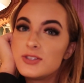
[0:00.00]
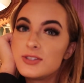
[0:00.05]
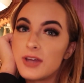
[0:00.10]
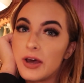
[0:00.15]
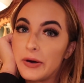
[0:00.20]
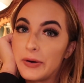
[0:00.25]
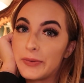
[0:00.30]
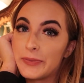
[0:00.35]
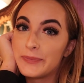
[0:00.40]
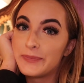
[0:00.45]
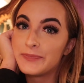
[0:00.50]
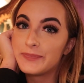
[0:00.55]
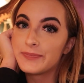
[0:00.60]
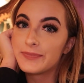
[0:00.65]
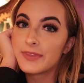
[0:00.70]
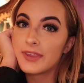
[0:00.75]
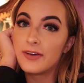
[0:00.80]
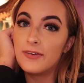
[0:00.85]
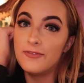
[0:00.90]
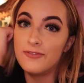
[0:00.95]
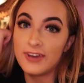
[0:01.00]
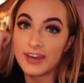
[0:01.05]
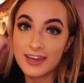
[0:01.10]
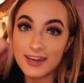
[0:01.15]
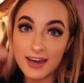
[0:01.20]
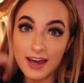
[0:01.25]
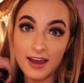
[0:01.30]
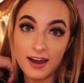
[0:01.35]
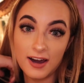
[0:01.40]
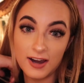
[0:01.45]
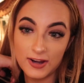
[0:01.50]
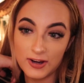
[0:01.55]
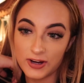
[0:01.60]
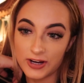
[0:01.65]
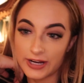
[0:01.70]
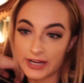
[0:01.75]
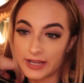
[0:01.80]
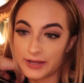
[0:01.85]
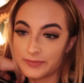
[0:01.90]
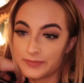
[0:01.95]
So, Vic got
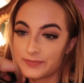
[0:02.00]
hungry.